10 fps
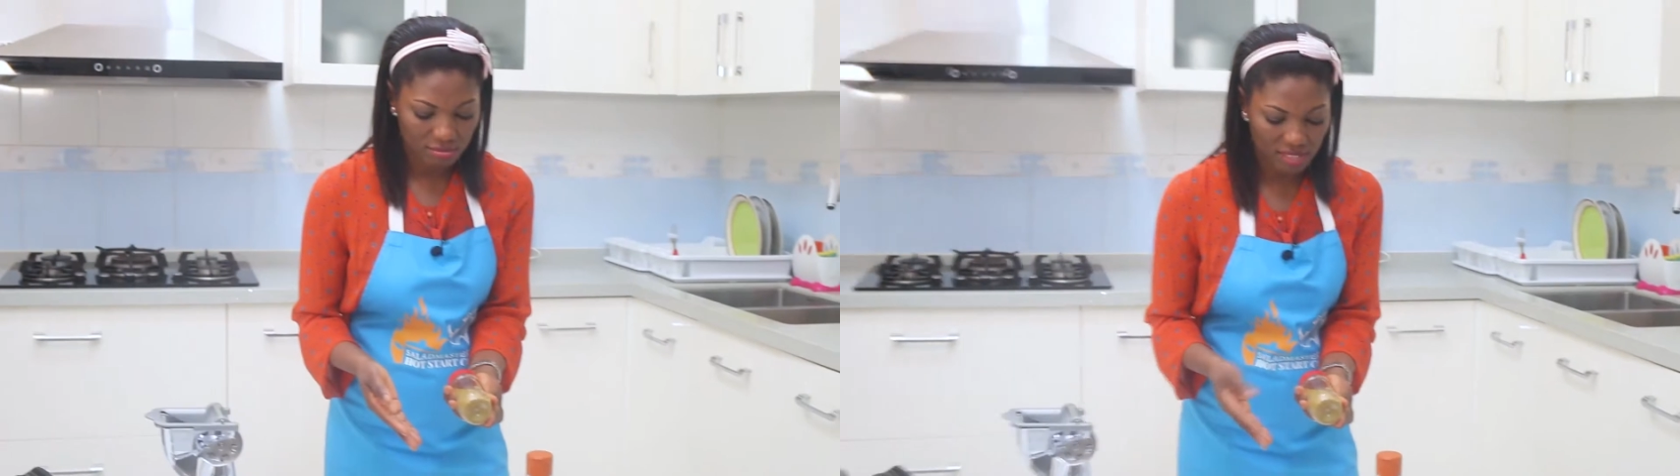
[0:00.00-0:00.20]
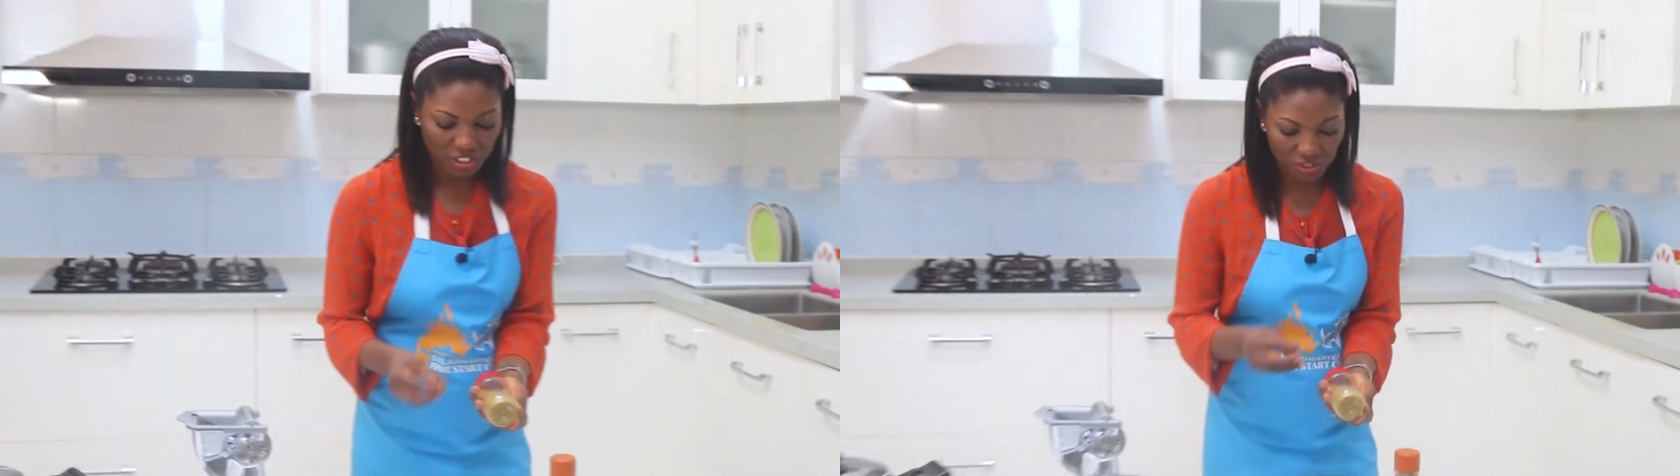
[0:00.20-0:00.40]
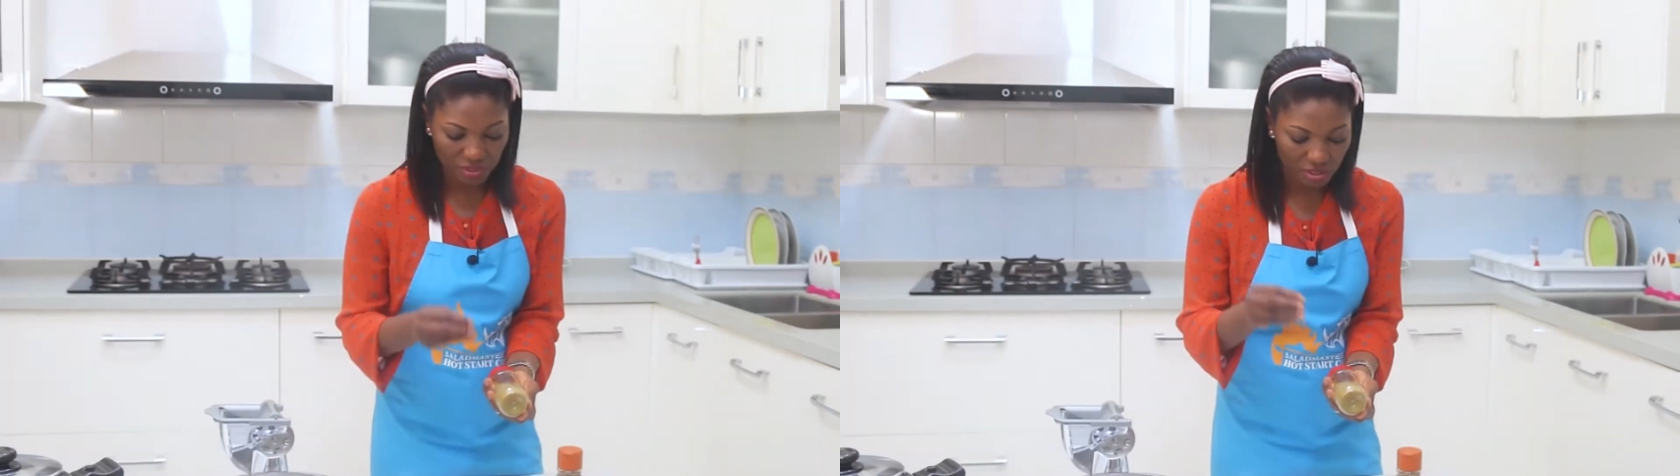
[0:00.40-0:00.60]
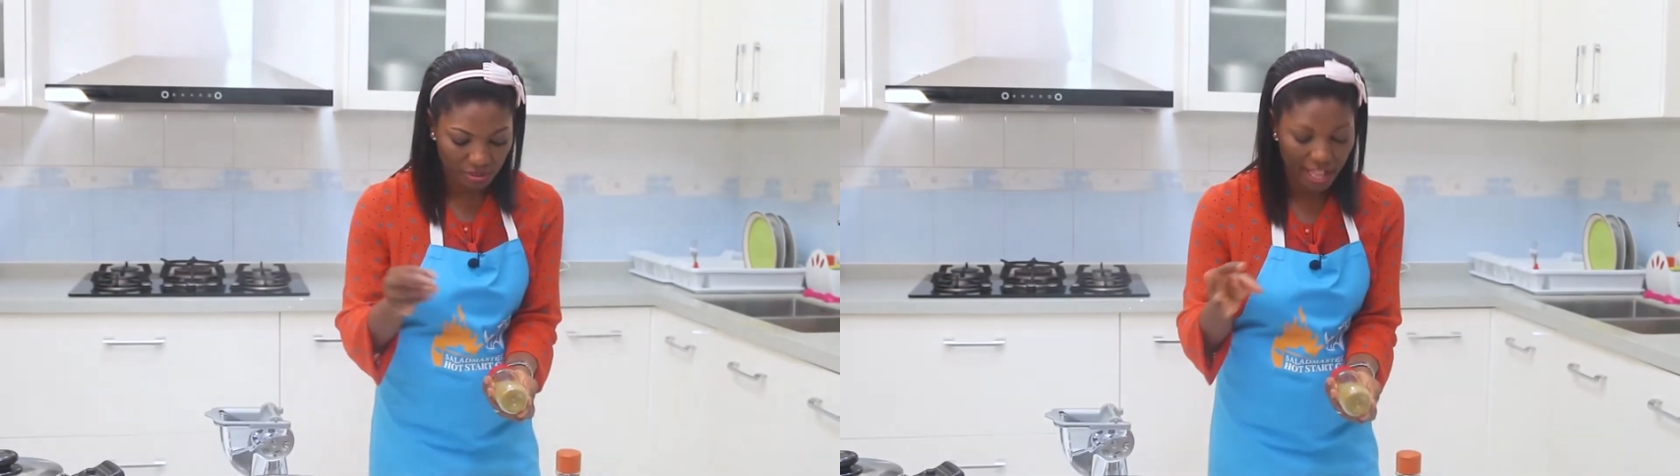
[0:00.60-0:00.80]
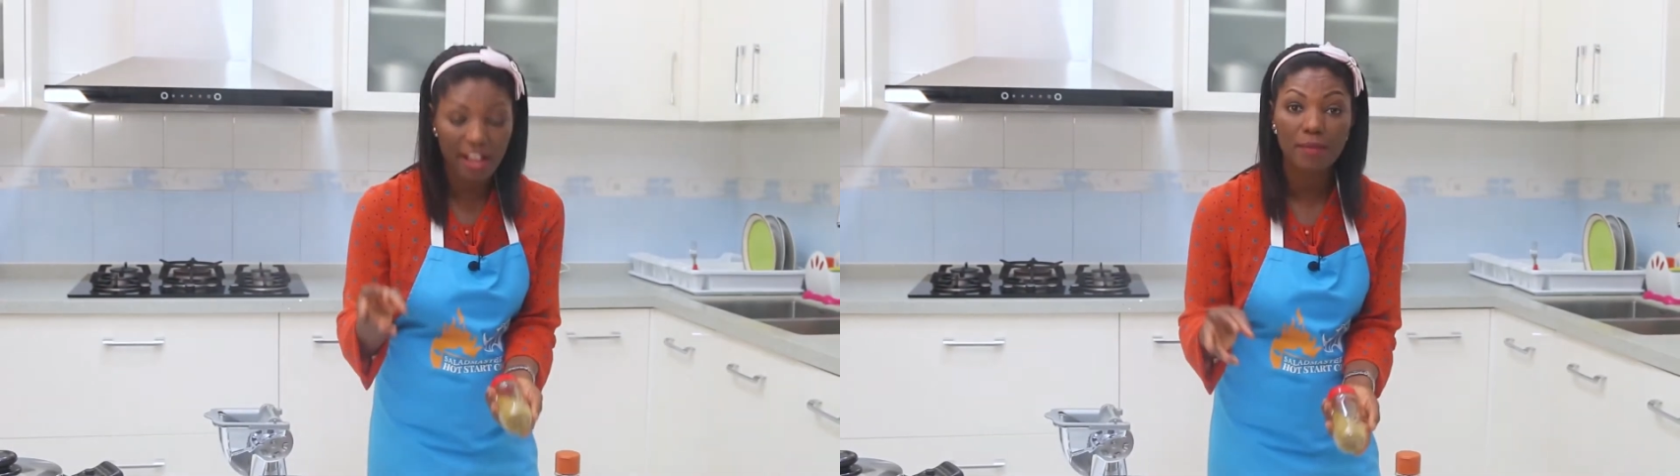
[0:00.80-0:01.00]

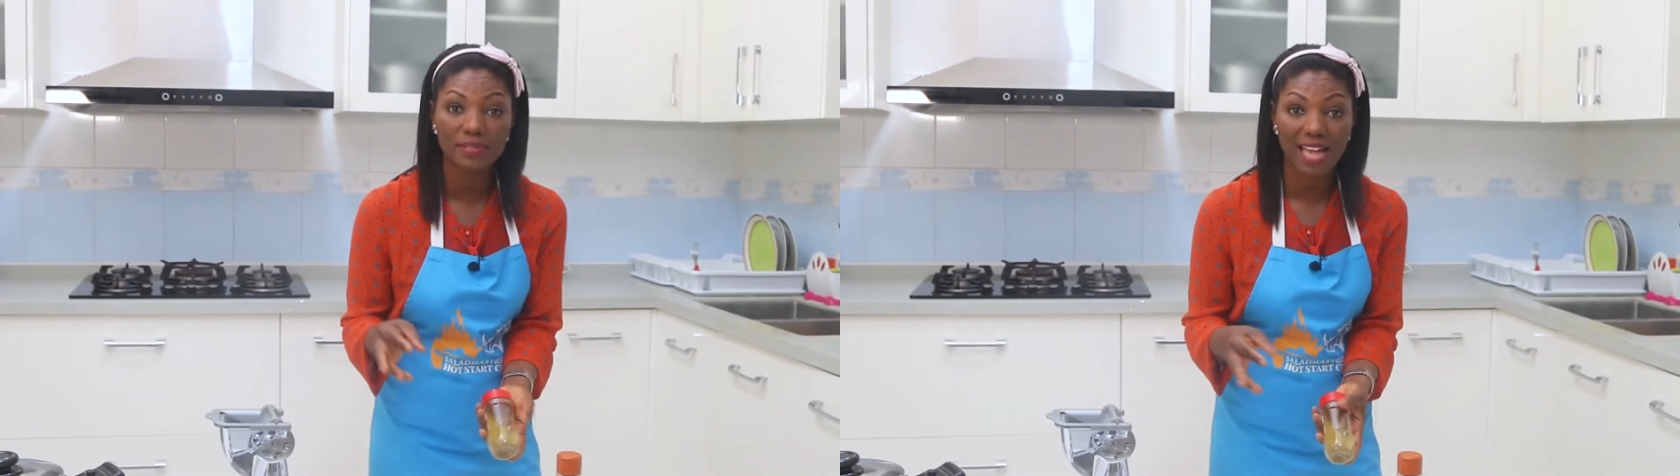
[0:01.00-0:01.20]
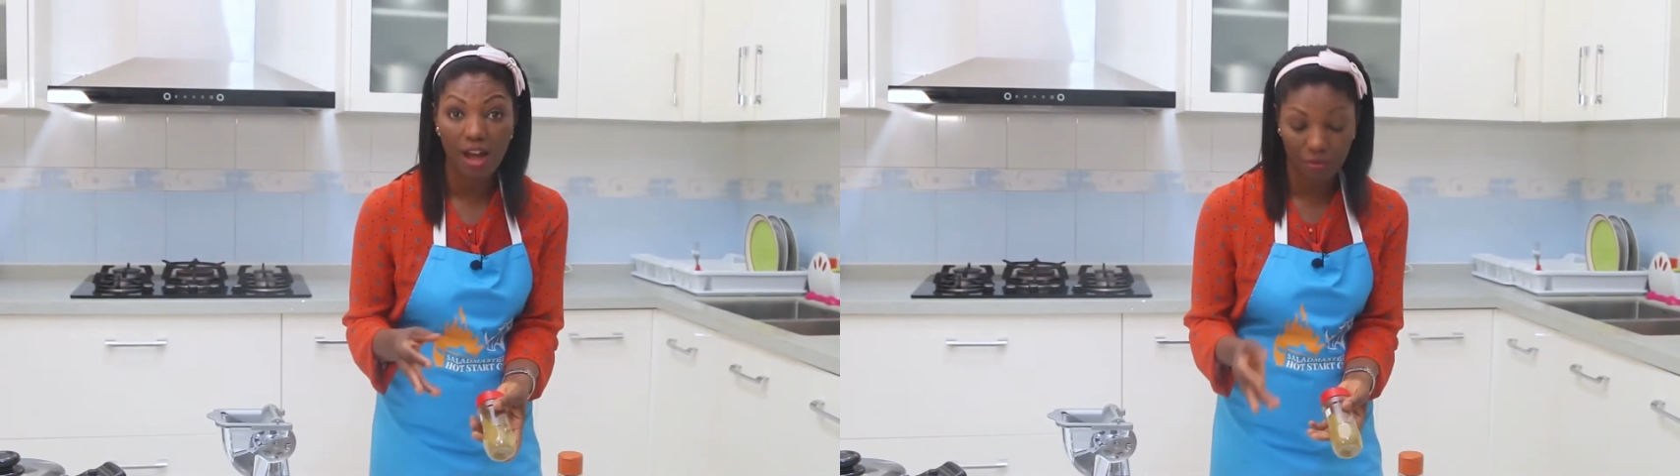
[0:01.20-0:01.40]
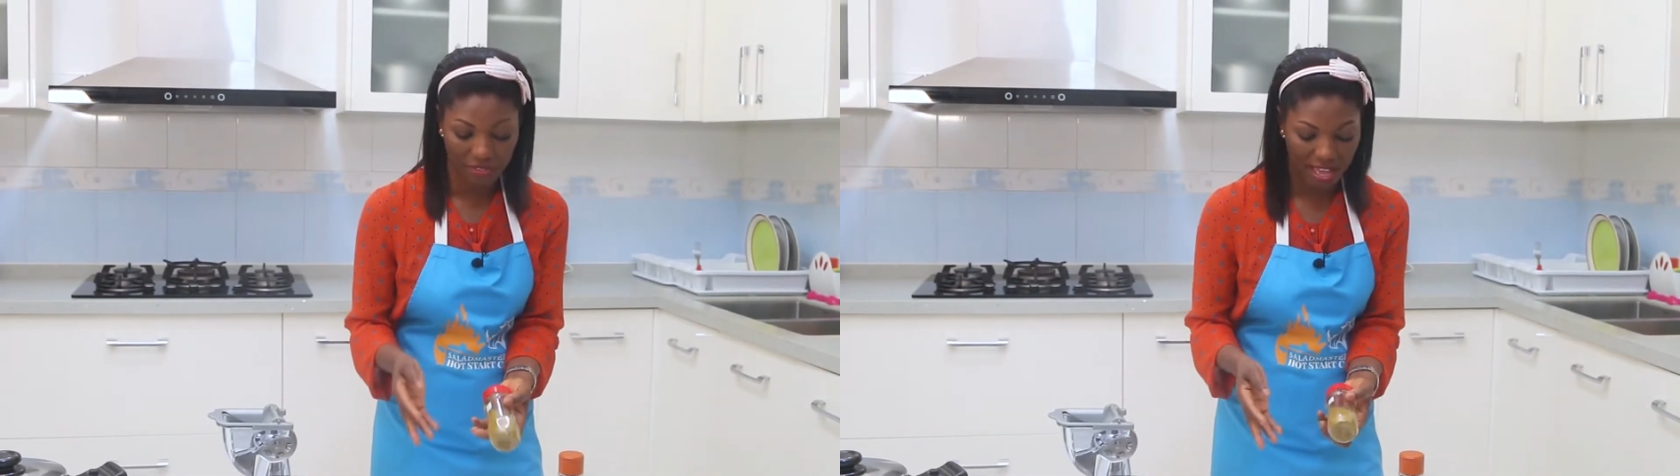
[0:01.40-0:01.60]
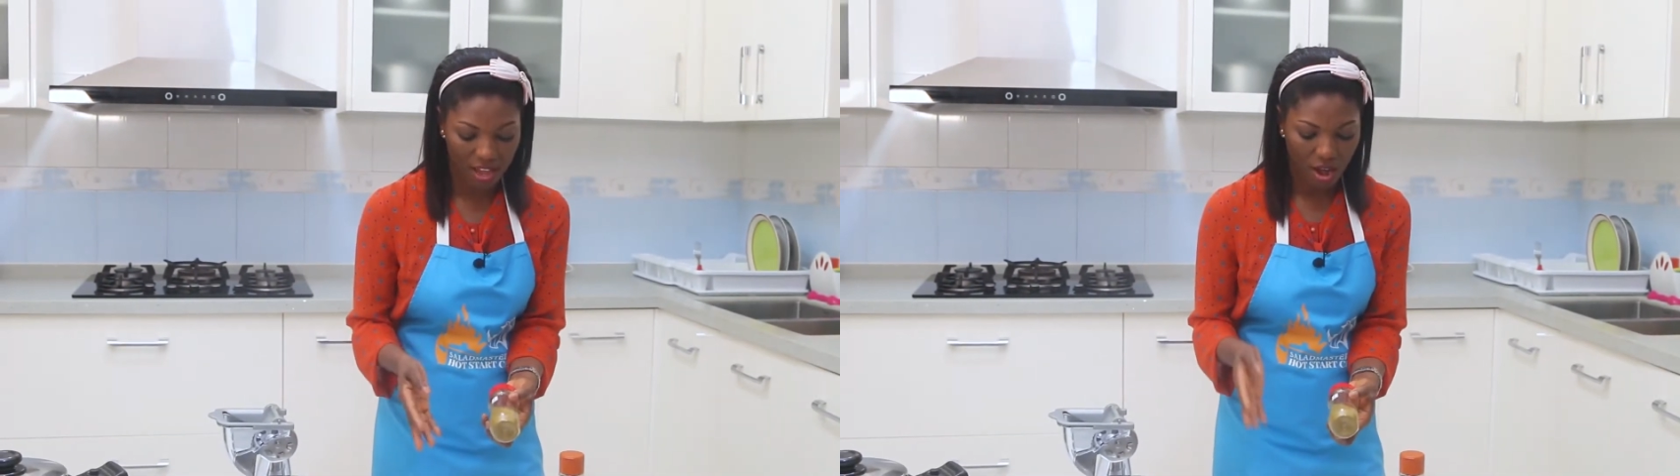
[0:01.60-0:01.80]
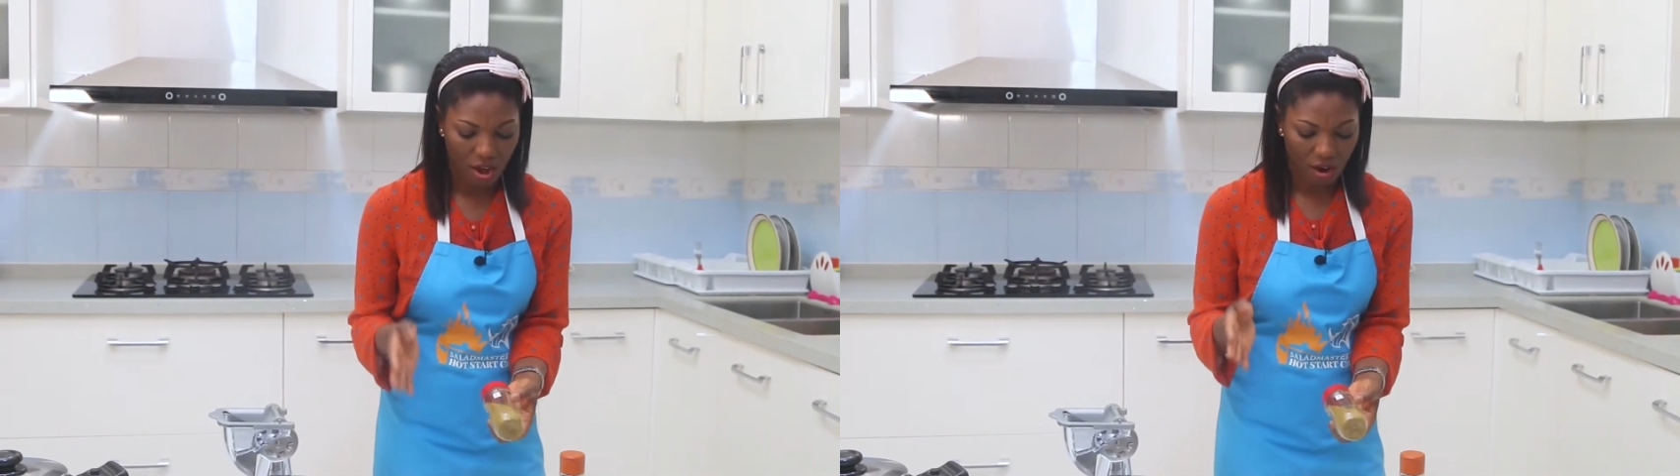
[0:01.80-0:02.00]
natural herbs out there: